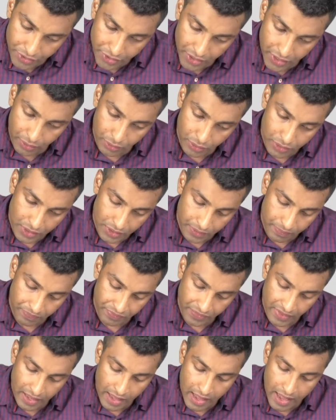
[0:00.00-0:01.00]

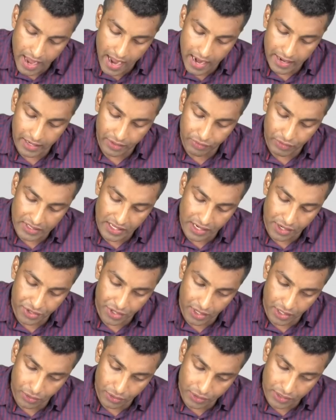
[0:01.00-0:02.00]
introduced, and it was
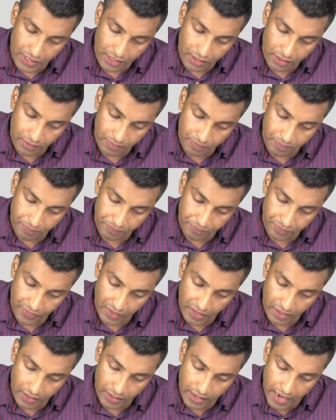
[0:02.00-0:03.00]
introduced in
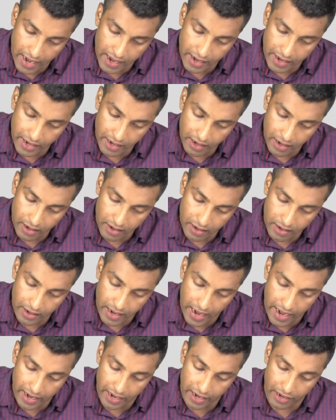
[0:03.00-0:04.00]

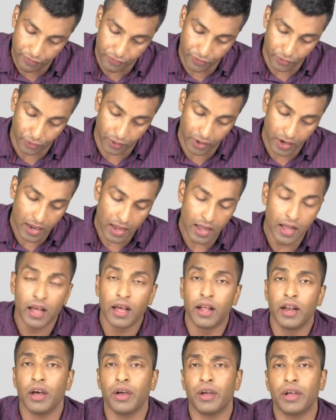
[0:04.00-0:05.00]
1994.
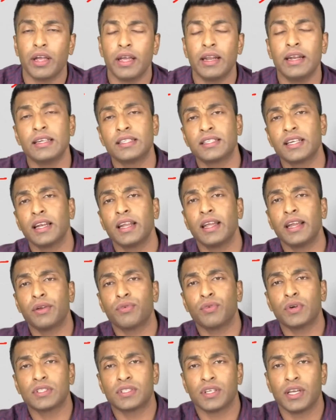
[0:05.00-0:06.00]
Now
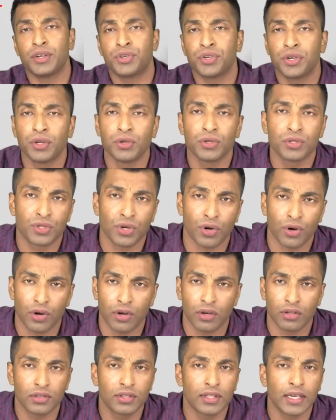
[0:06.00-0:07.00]
initially it was introduced
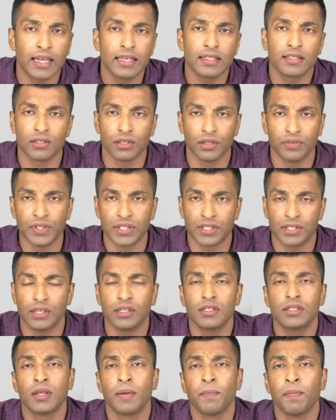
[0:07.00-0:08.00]
on 3
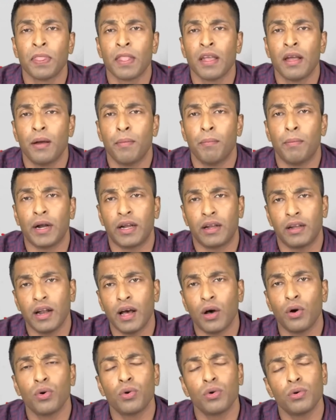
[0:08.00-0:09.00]
services,
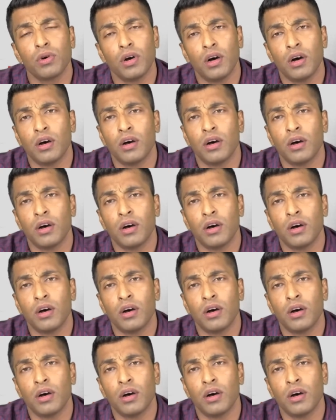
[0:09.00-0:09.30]
but now